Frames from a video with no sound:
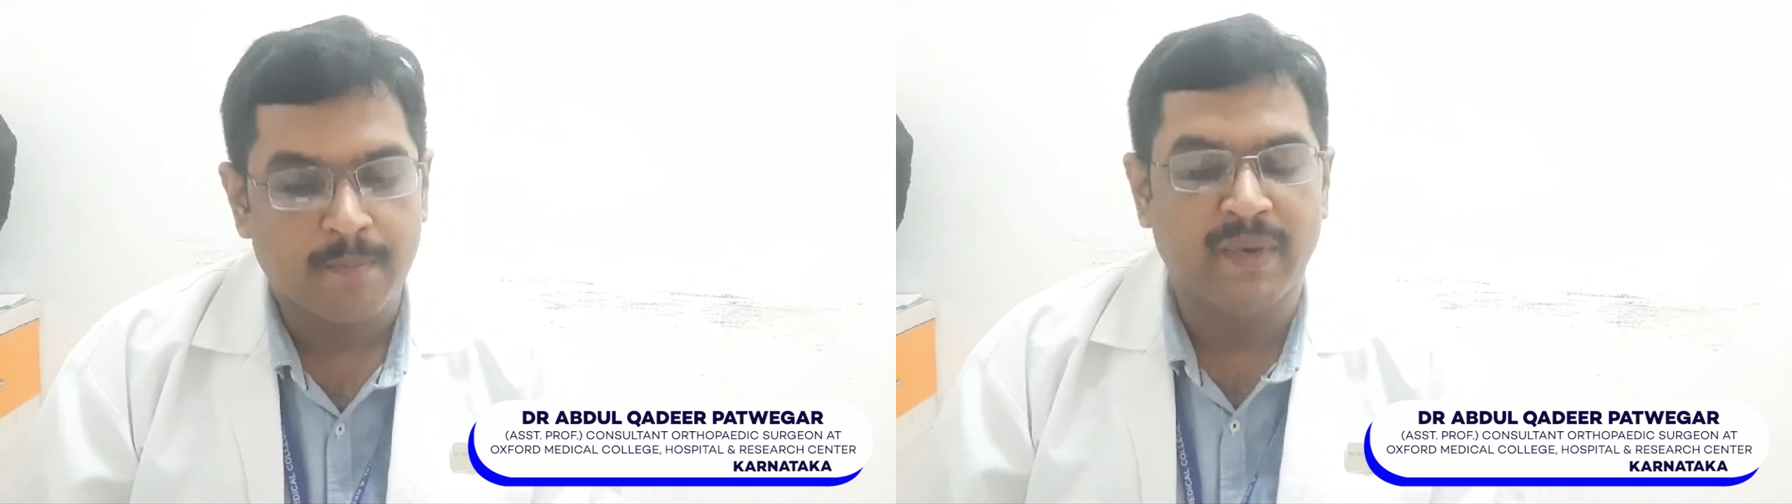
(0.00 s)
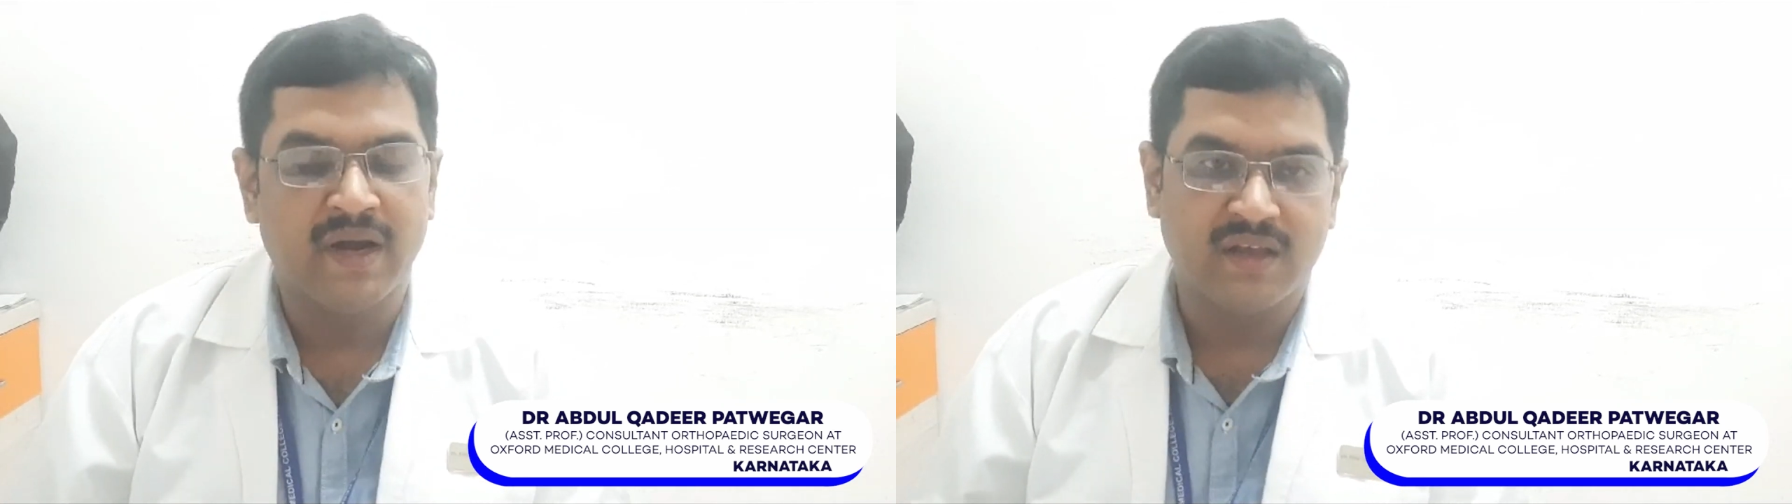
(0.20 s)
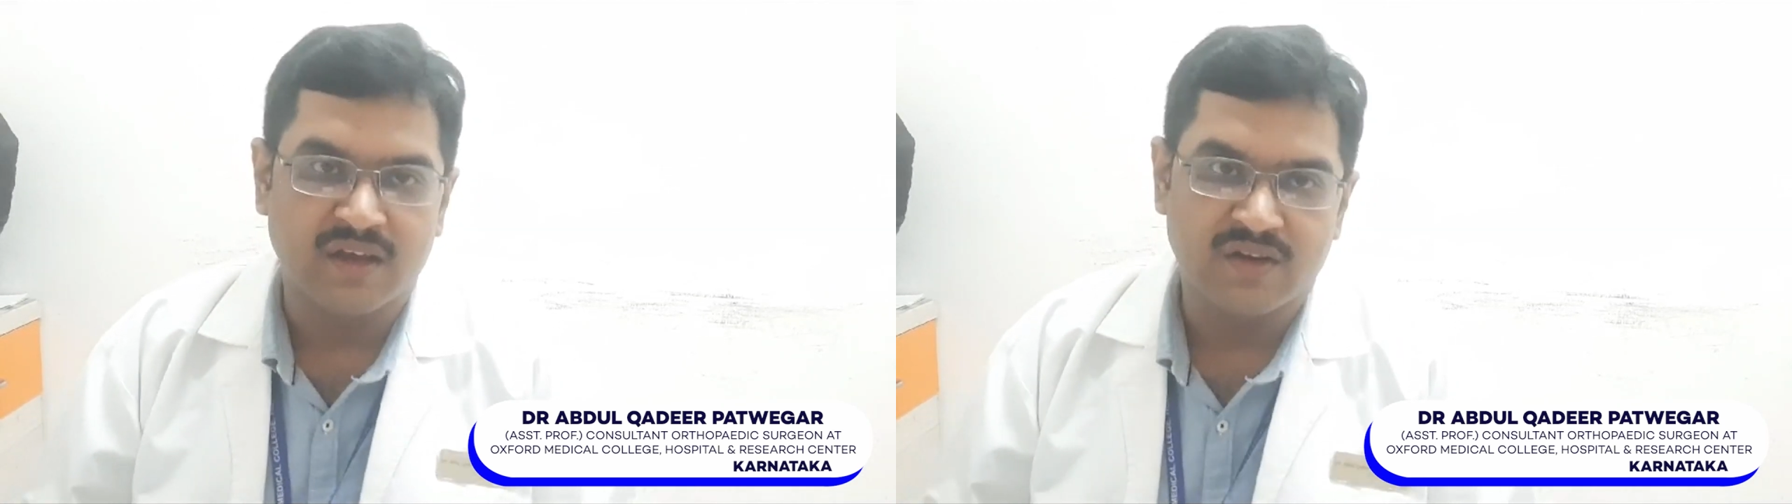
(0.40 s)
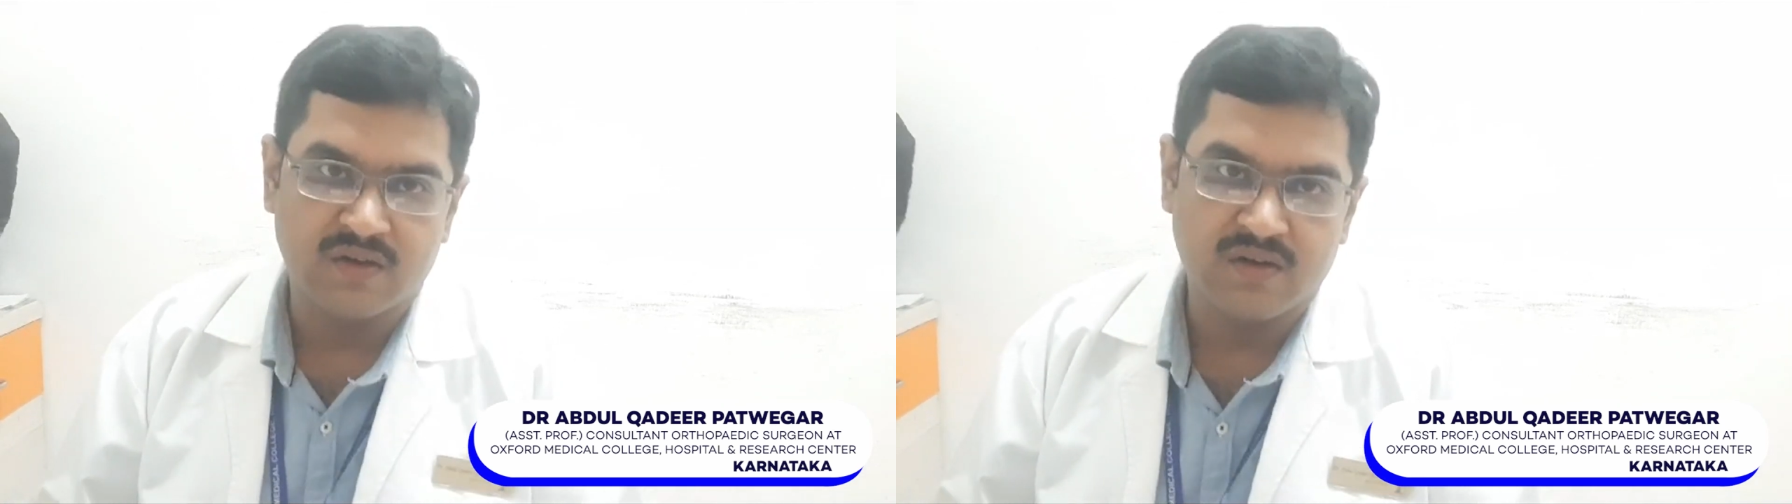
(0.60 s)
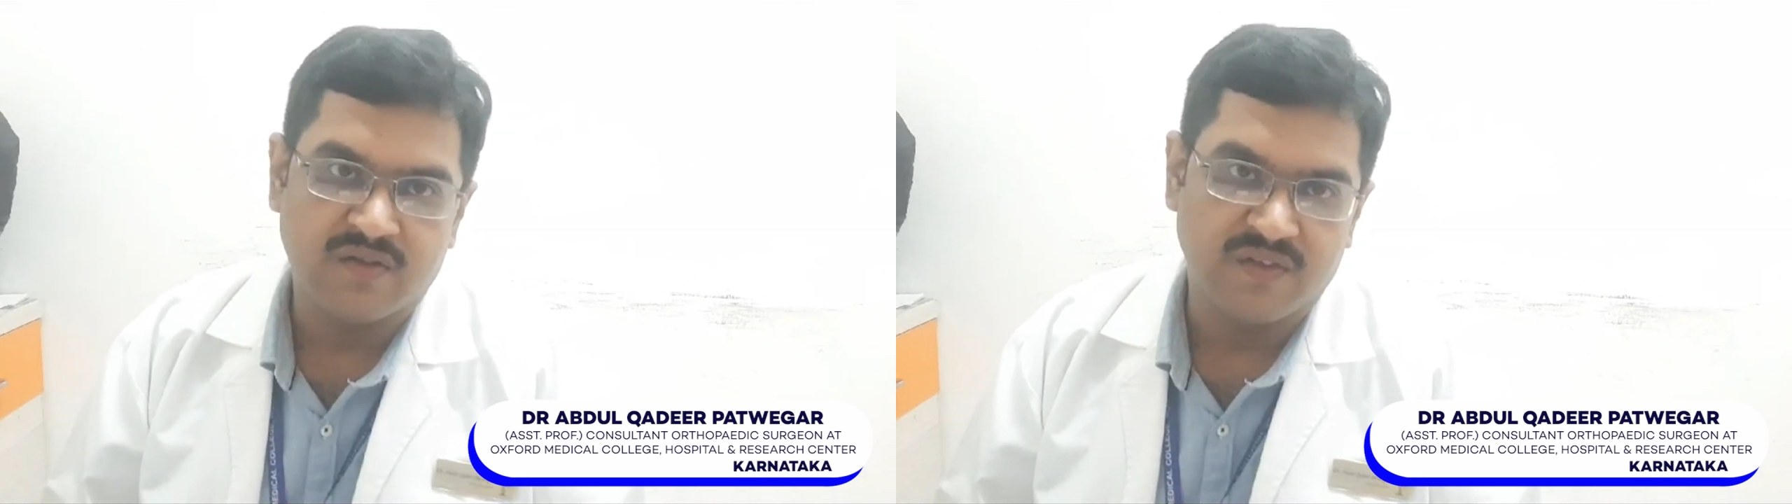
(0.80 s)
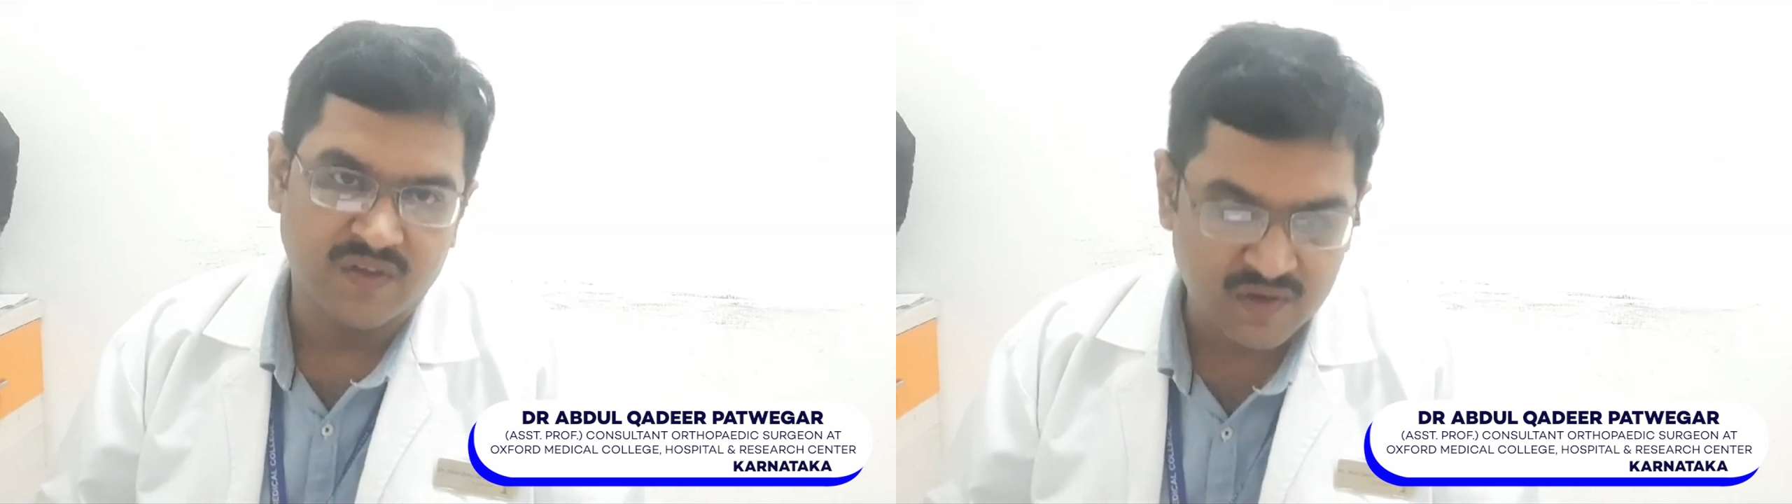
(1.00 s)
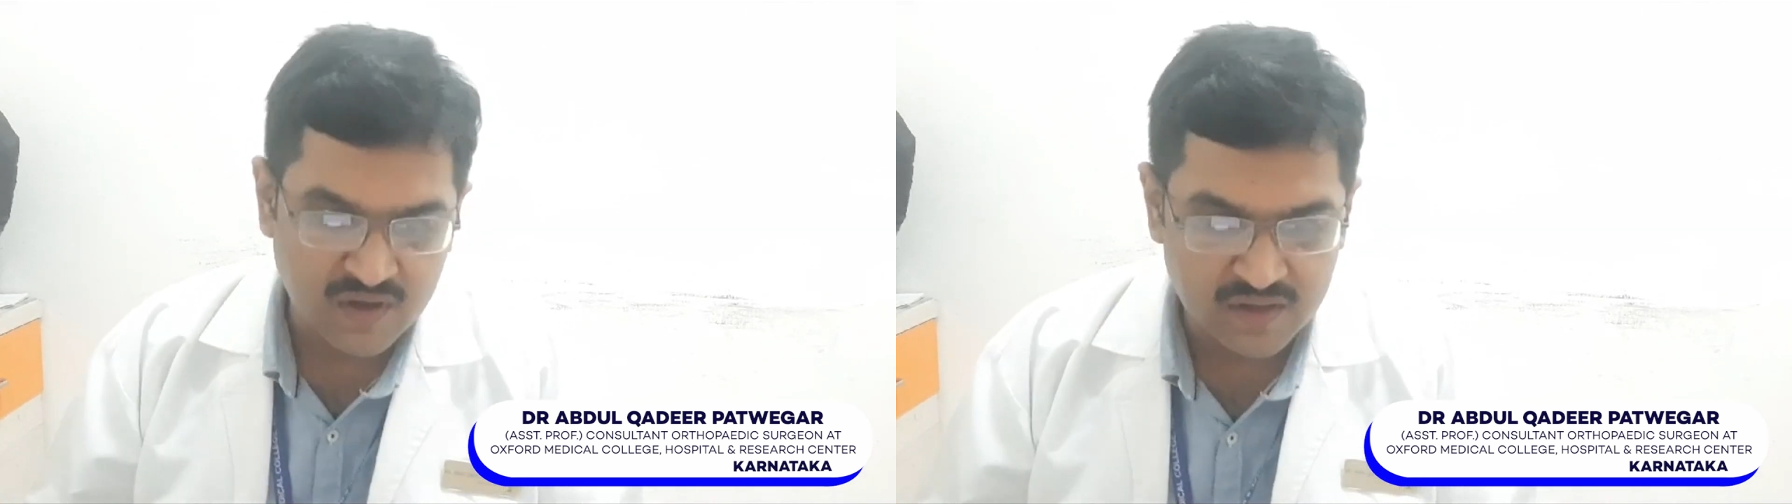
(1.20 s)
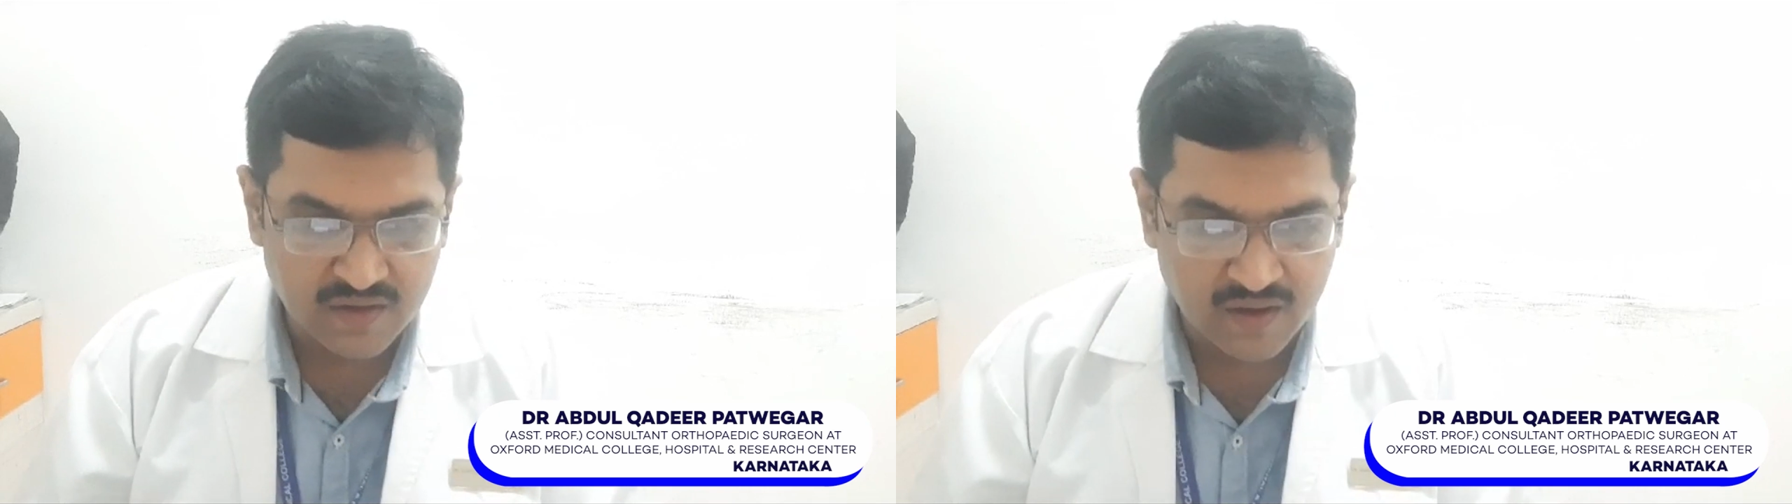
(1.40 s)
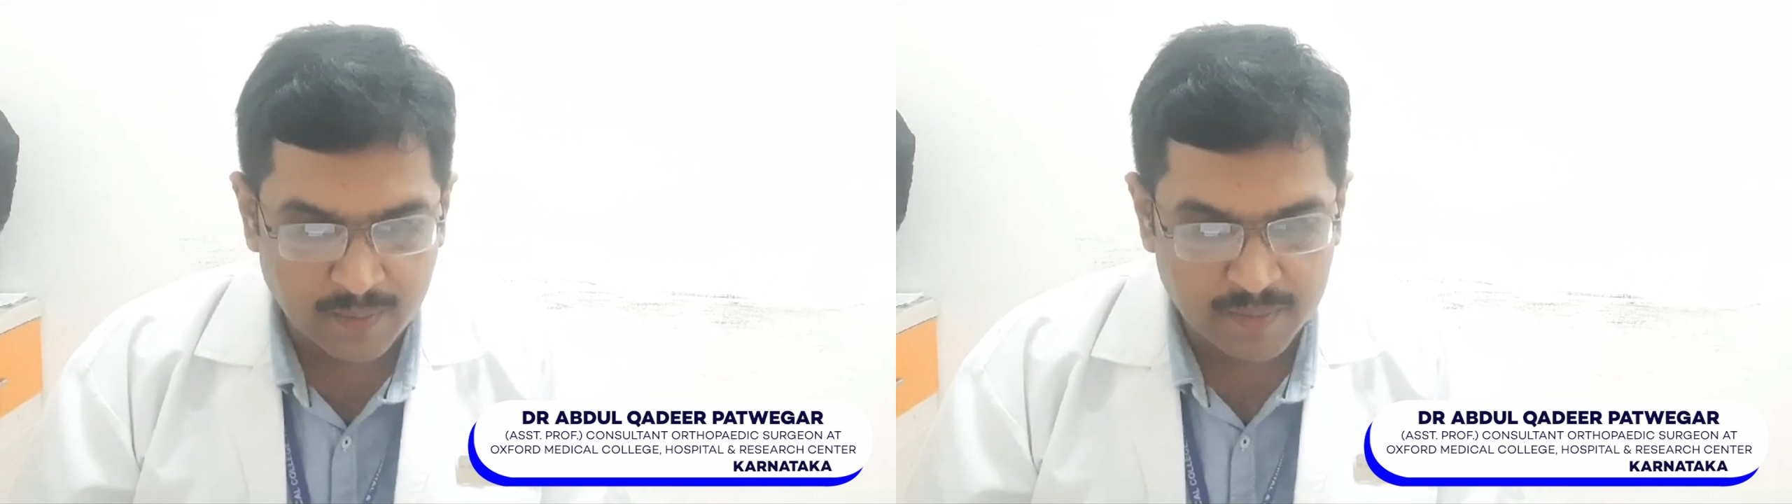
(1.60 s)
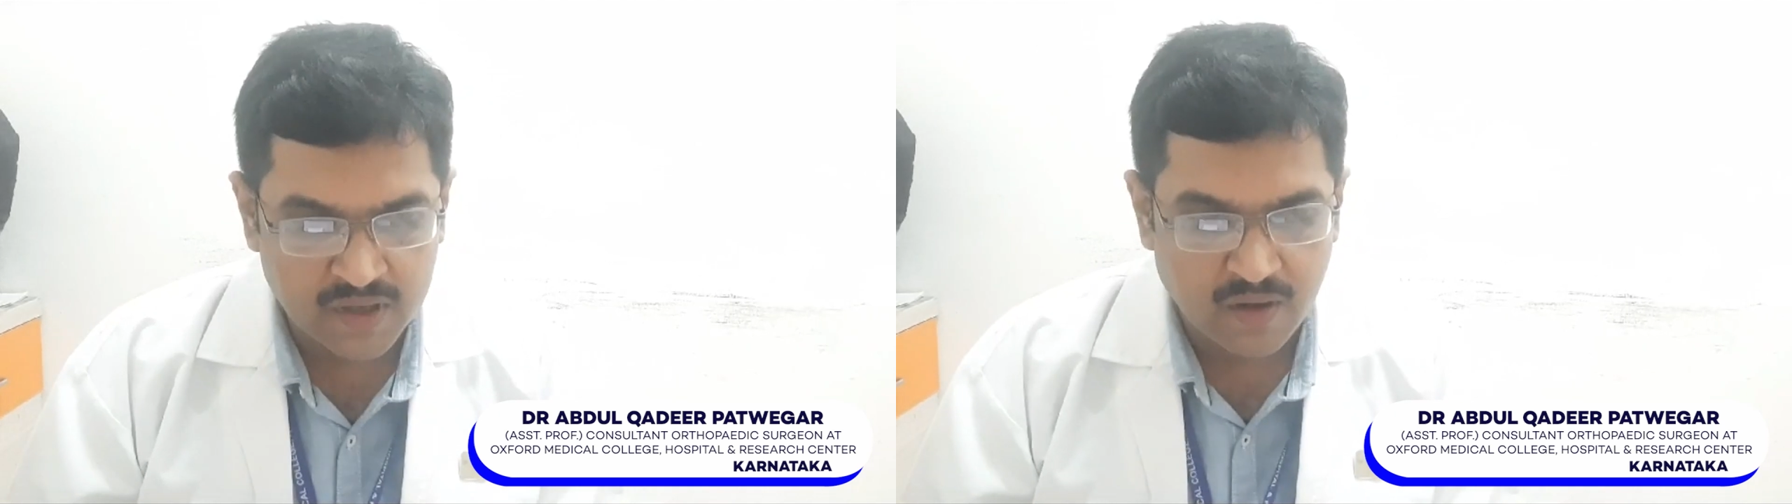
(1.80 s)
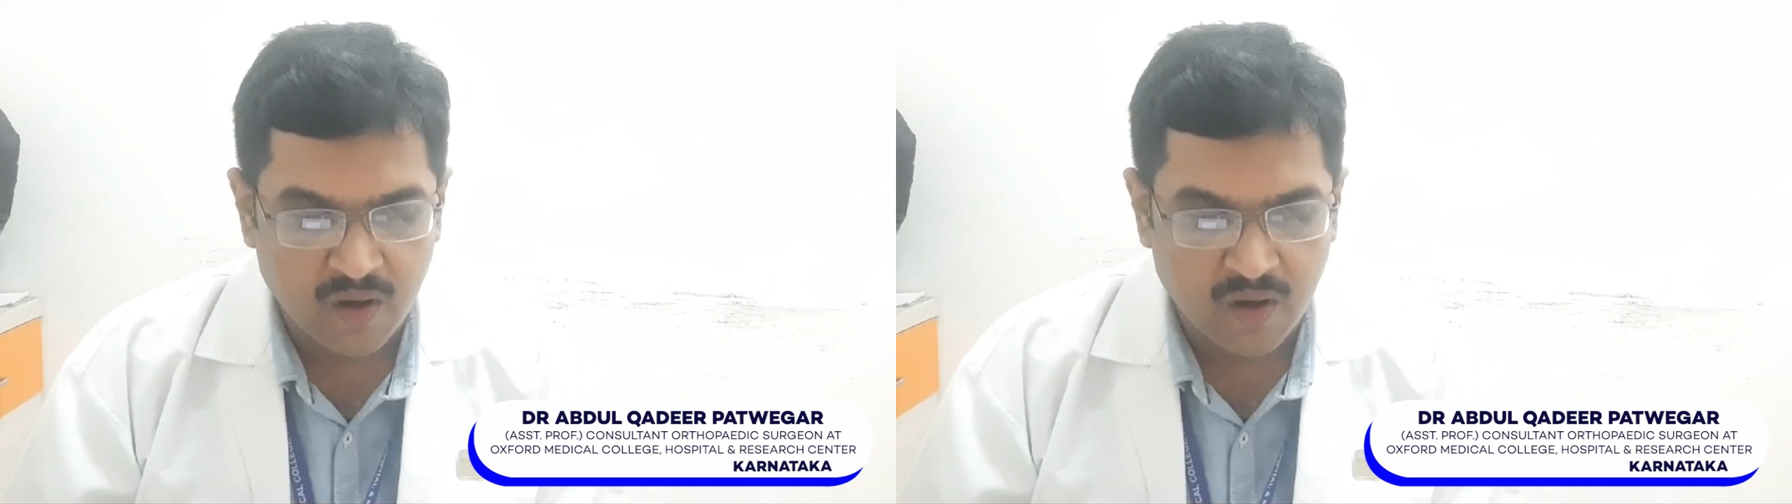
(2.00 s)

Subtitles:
medication, physical therapy,